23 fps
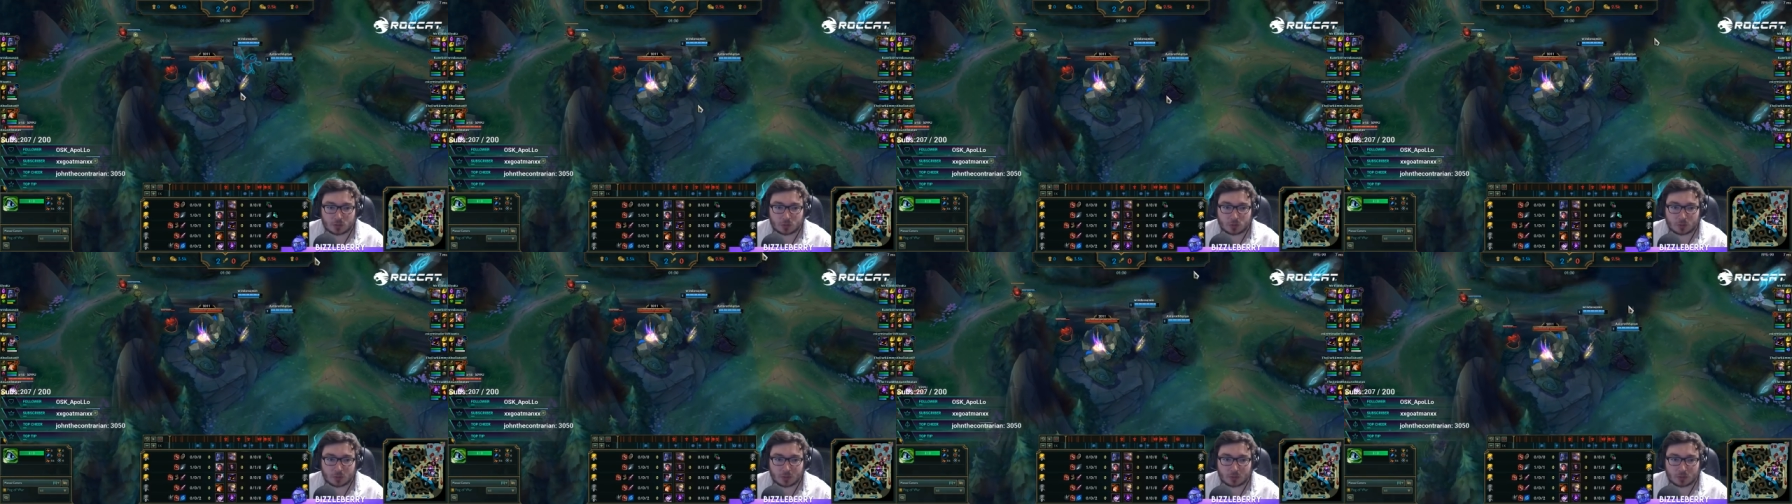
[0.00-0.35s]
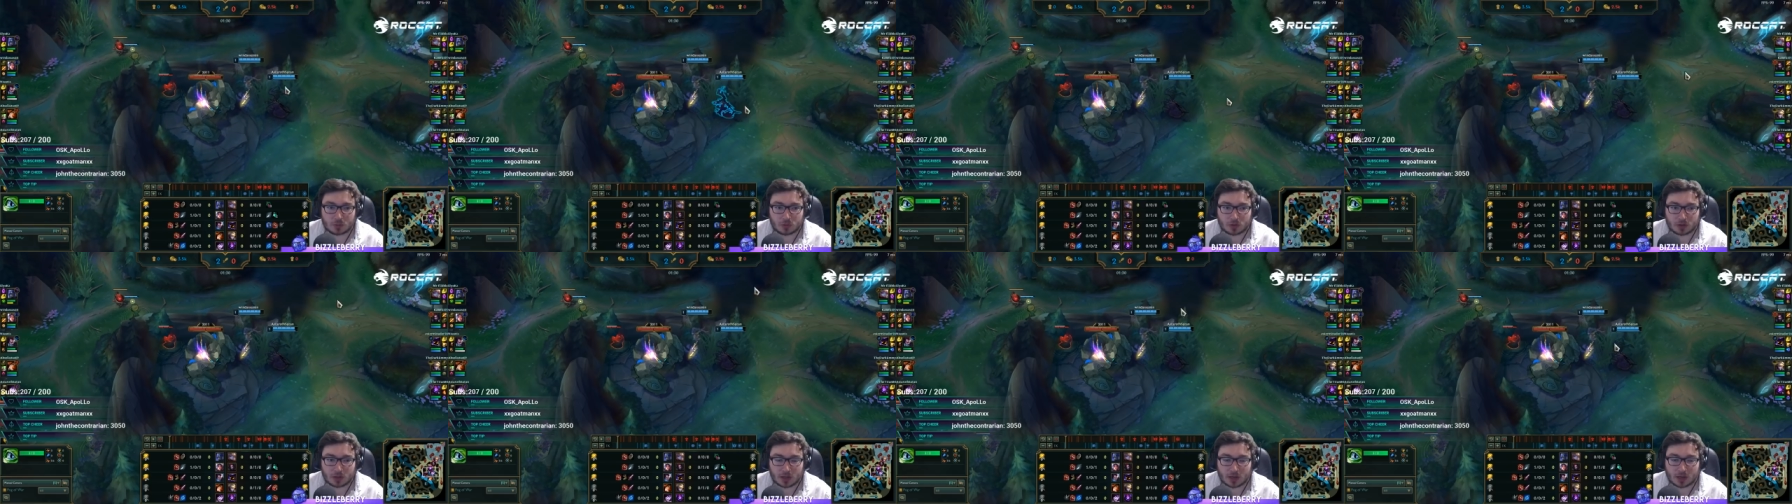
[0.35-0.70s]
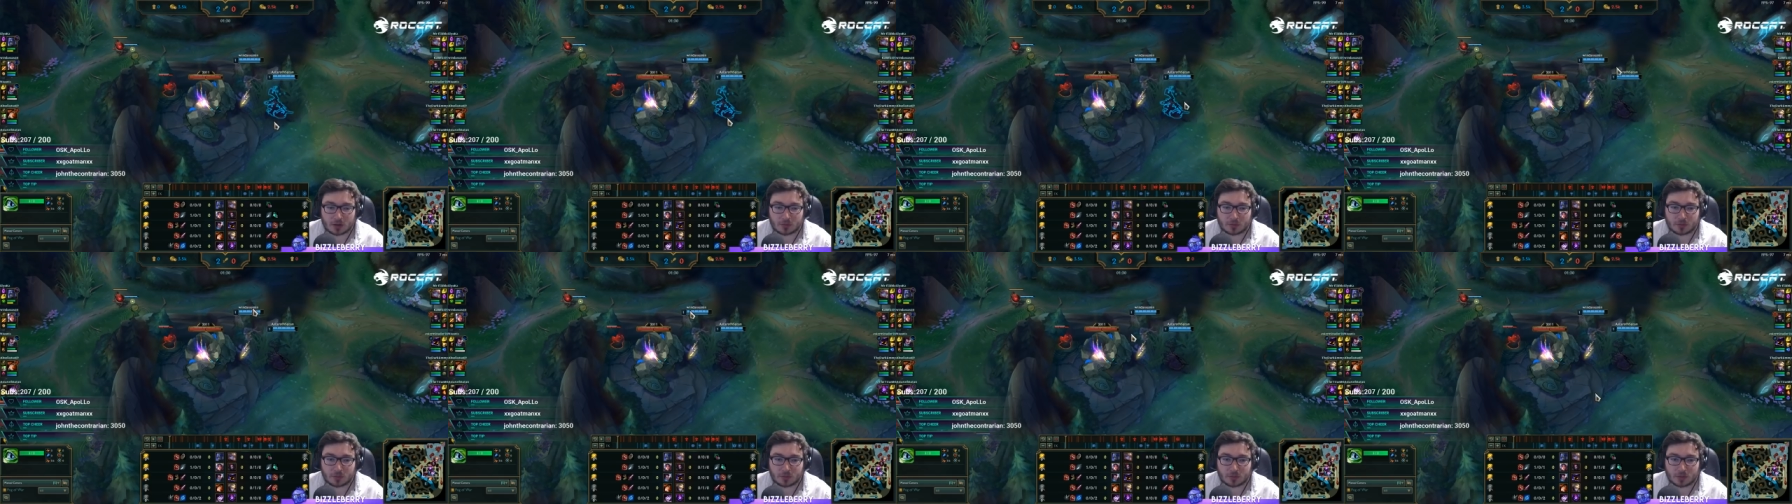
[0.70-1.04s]
that would have been pretty
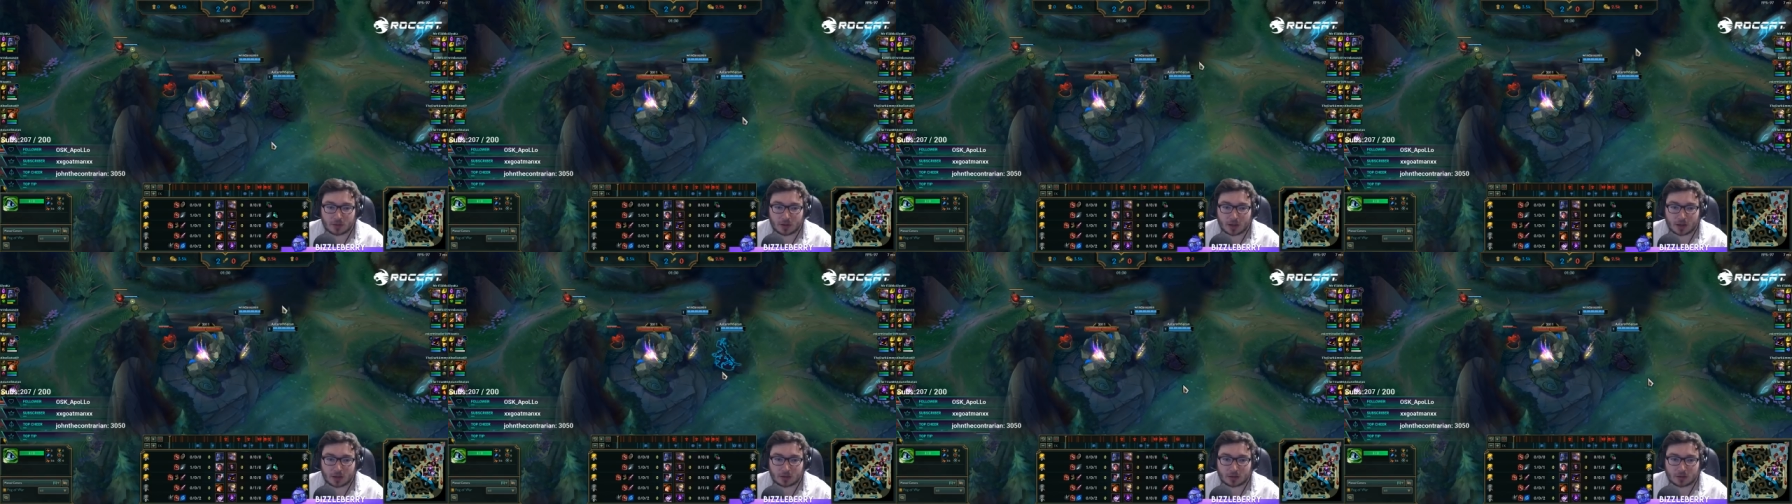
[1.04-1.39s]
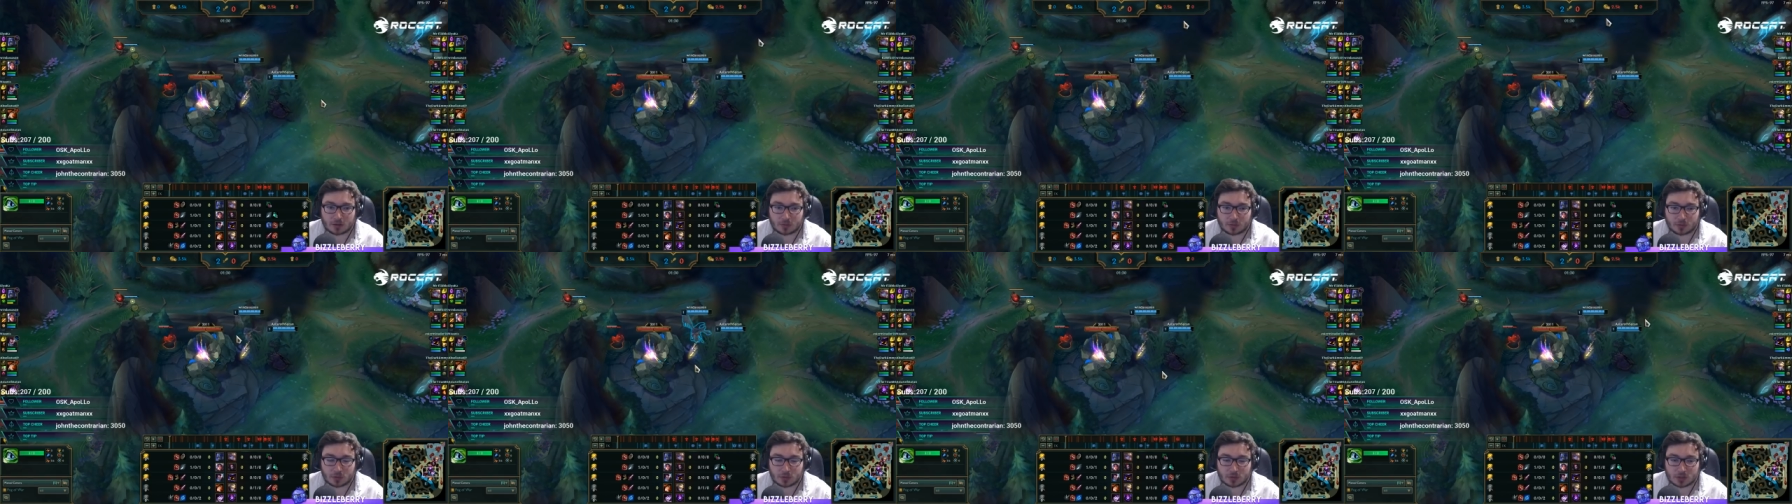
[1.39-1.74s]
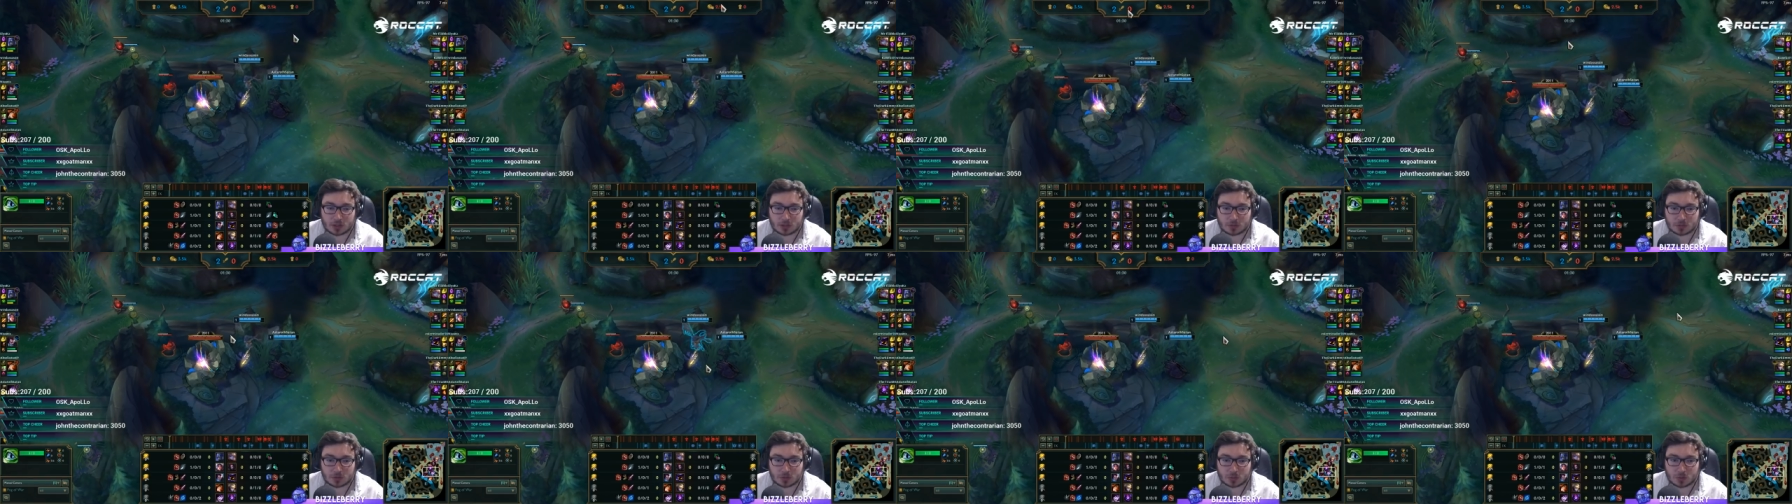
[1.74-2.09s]
handy for your
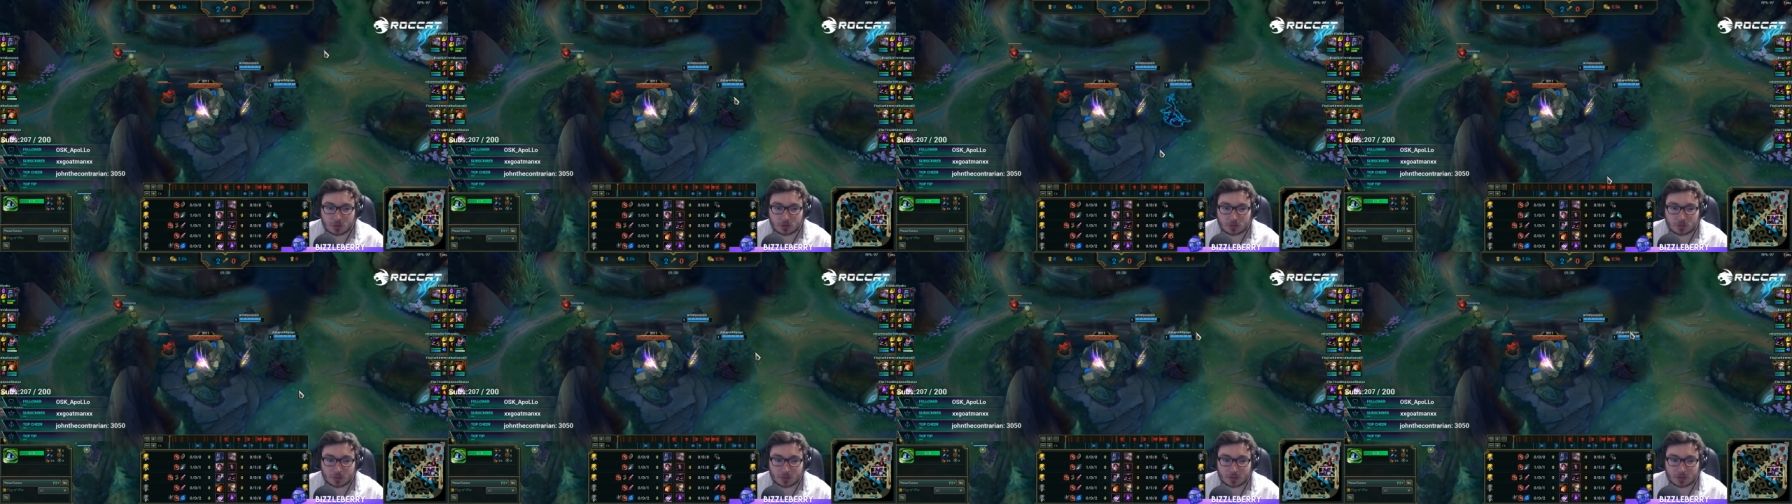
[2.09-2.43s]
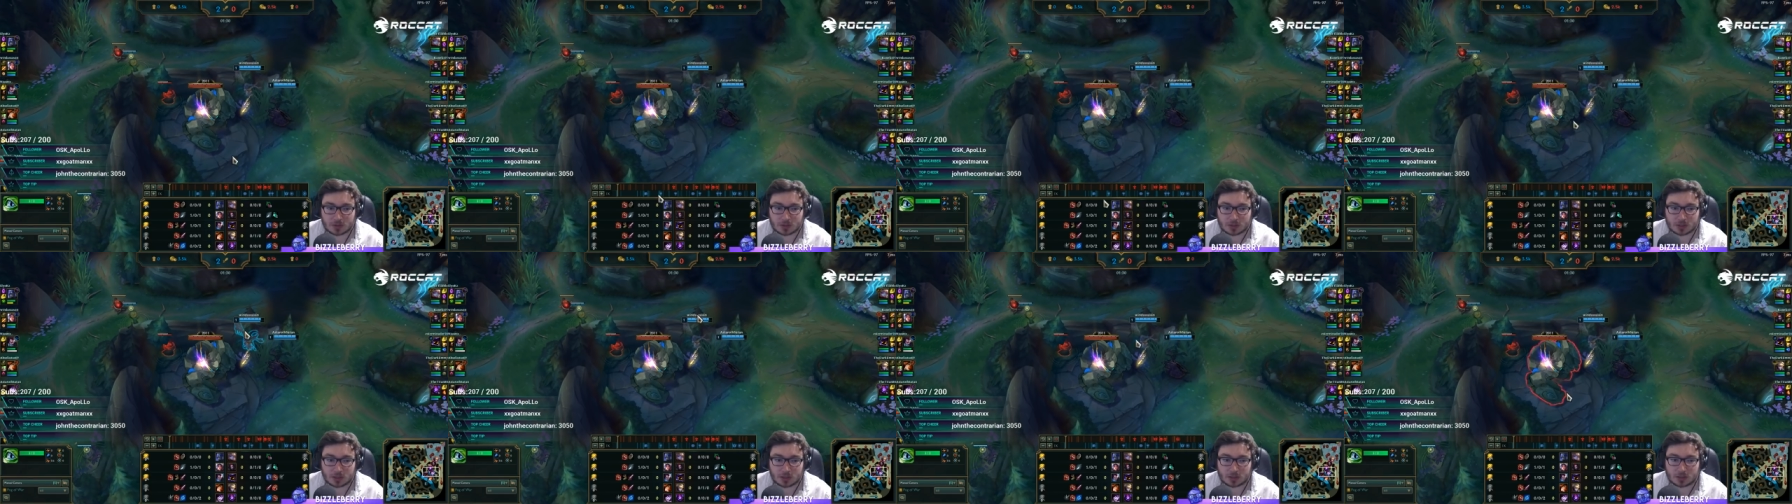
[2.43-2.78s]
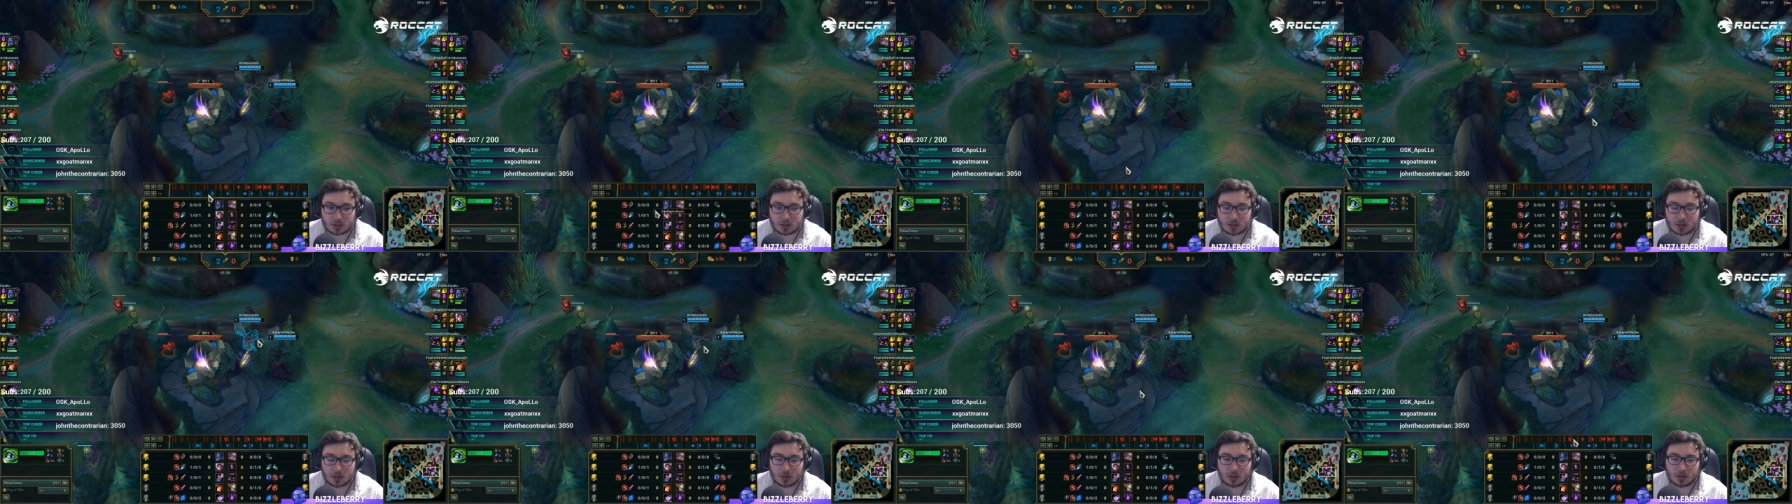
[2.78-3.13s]
team as well, to be able to
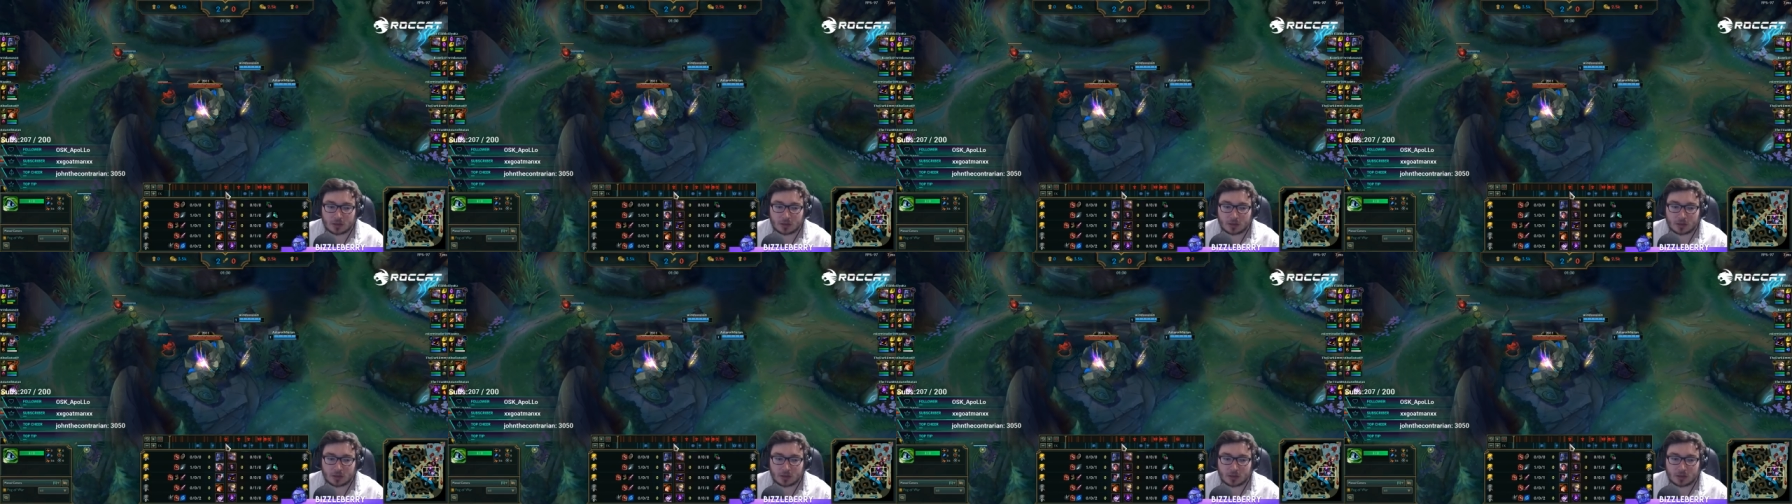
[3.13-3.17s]
see